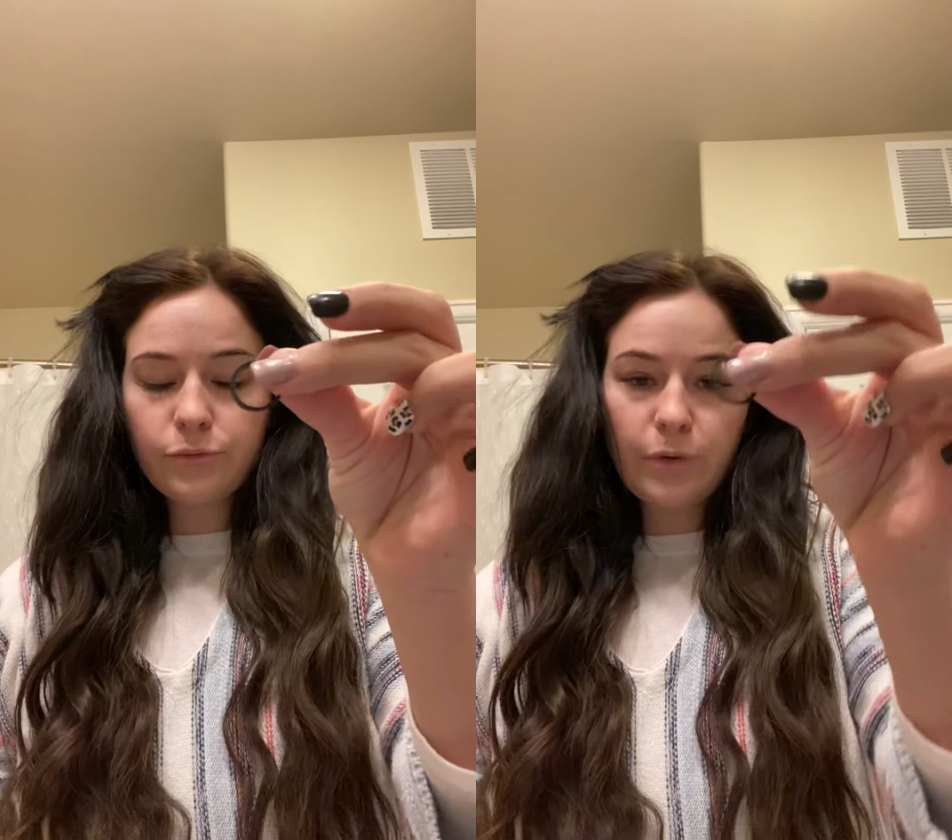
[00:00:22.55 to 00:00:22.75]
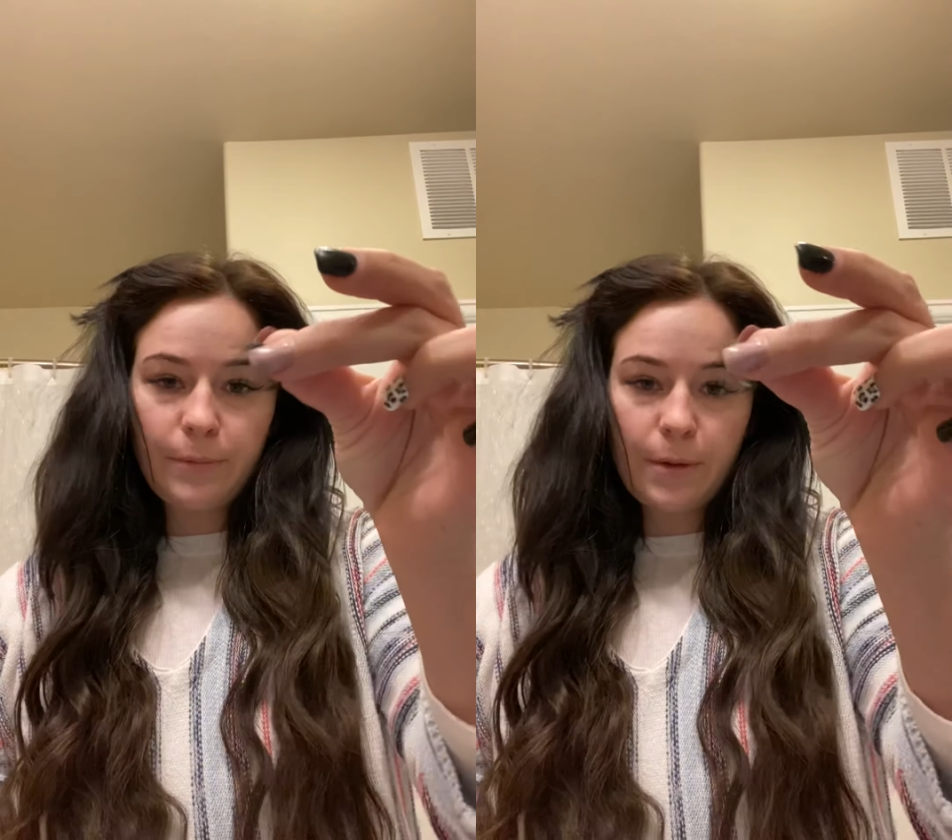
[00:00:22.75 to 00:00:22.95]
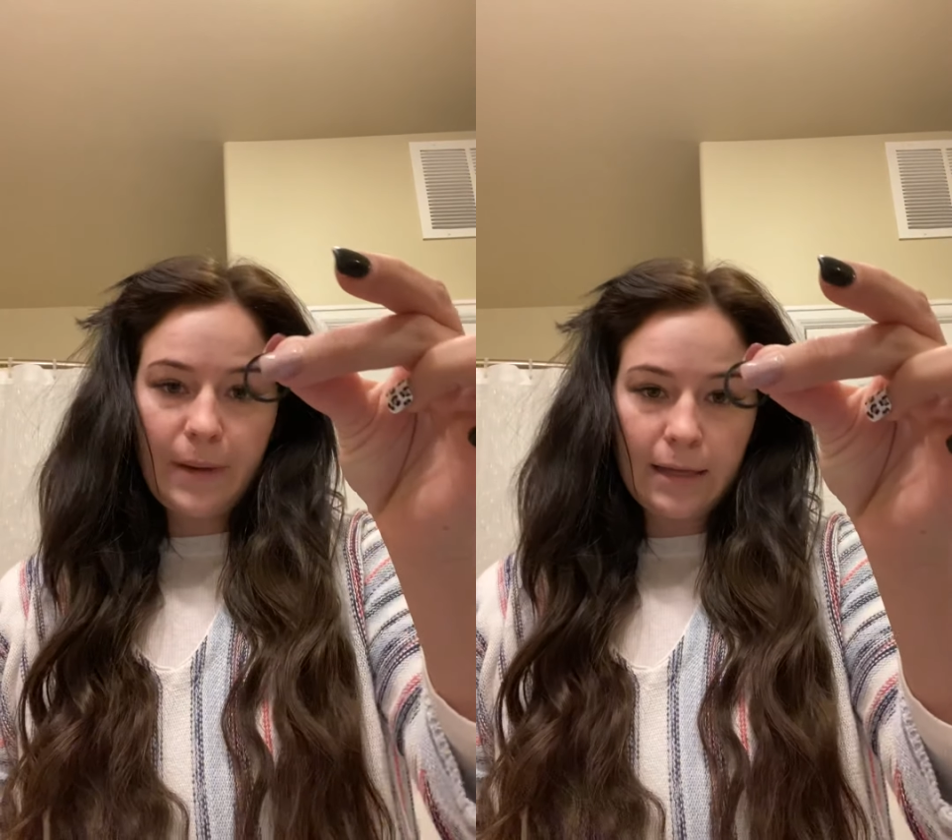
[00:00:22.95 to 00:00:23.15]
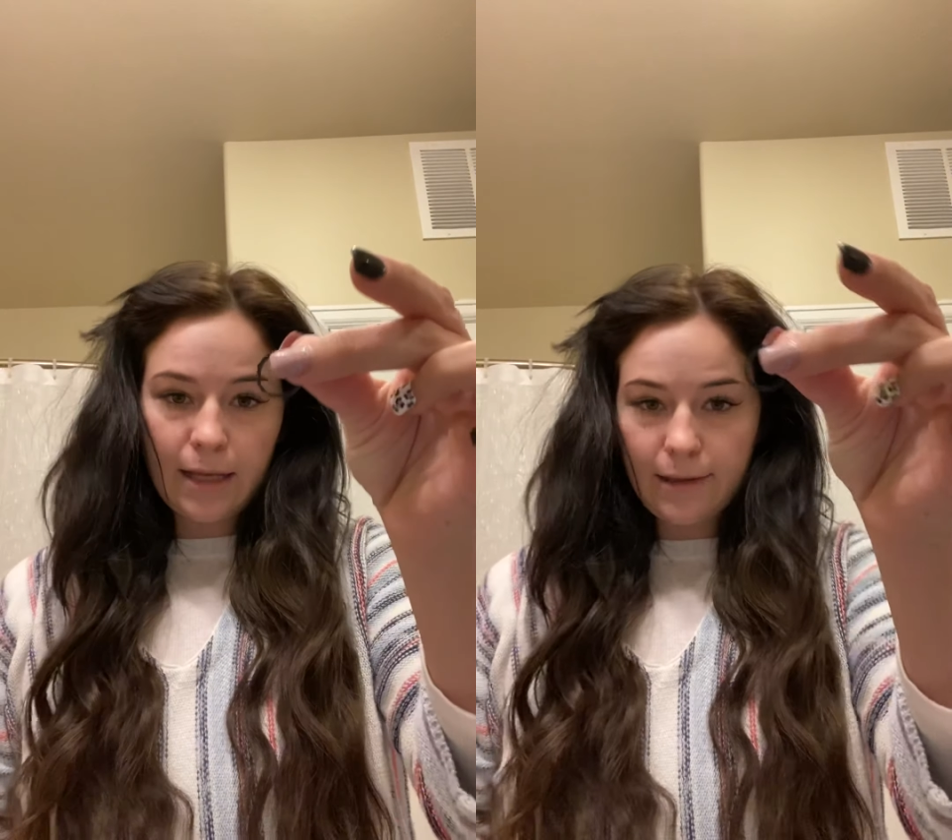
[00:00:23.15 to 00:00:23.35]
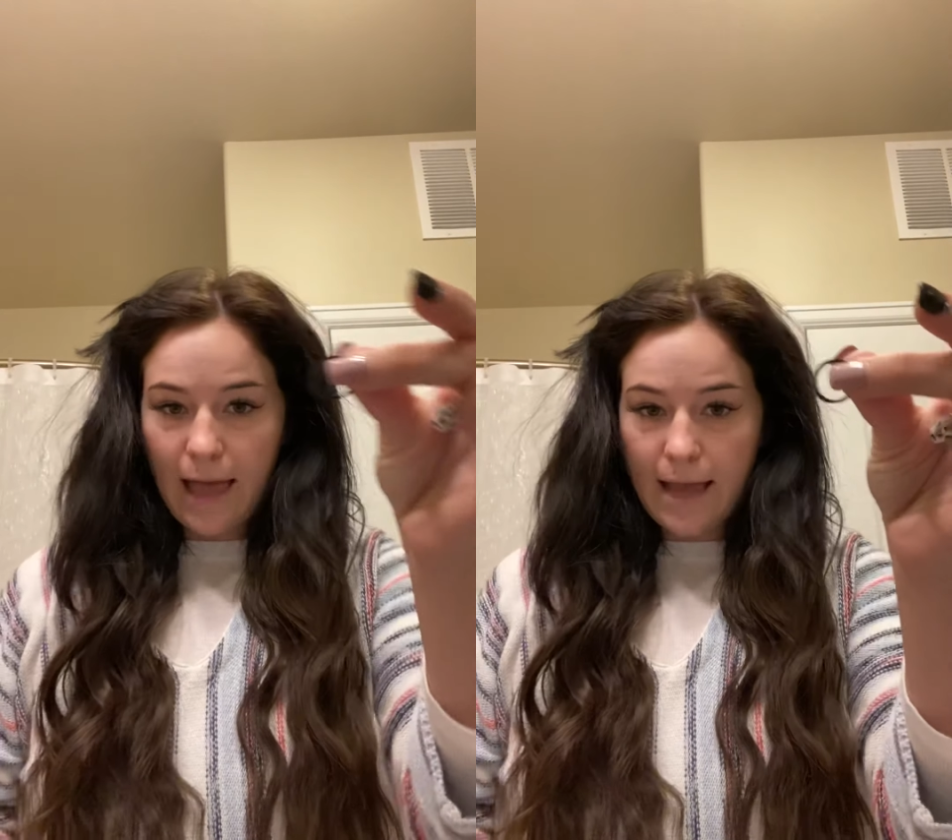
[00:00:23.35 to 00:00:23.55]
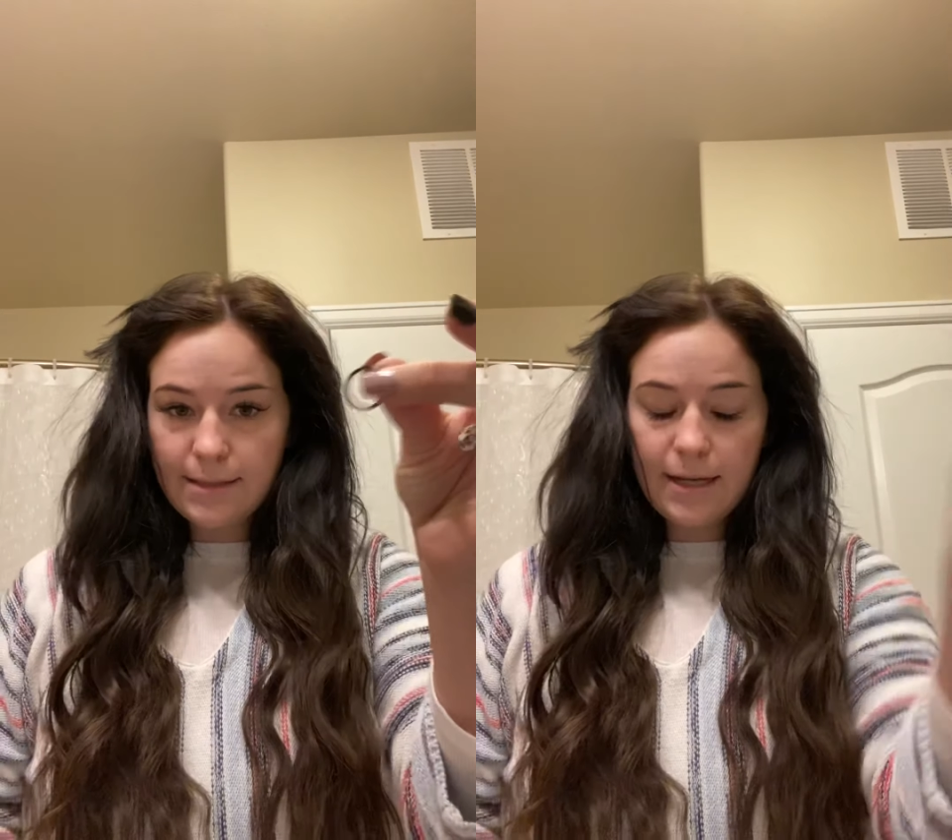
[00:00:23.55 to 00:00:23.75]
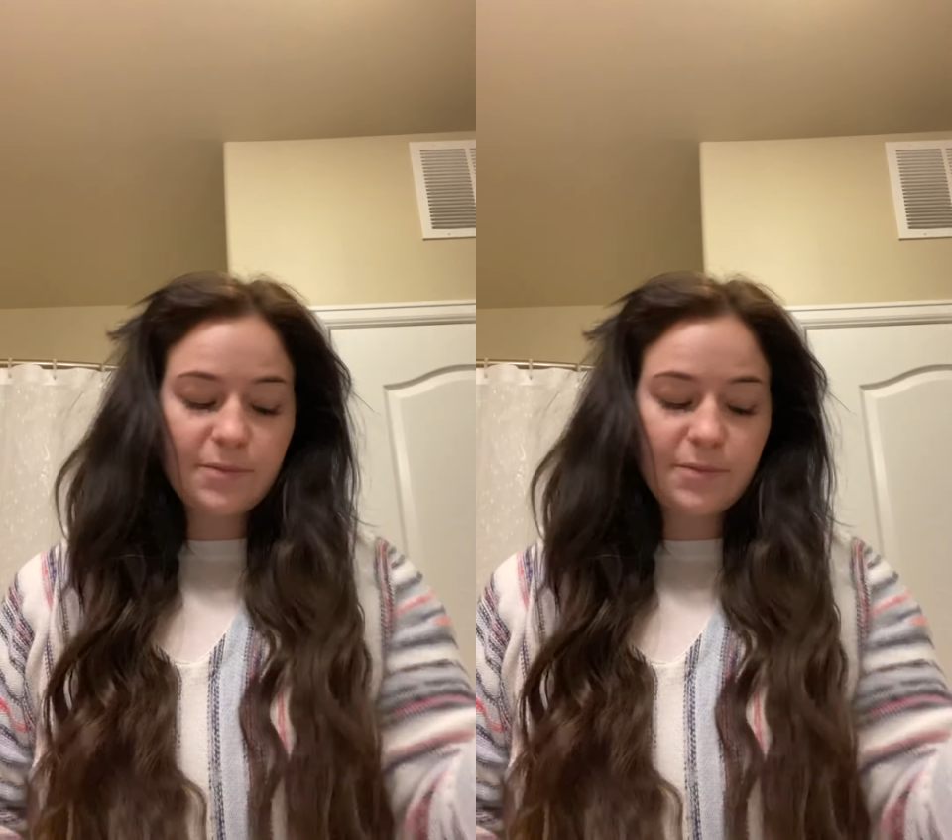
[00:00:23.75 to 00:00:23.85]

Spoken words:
rubber band like elastics,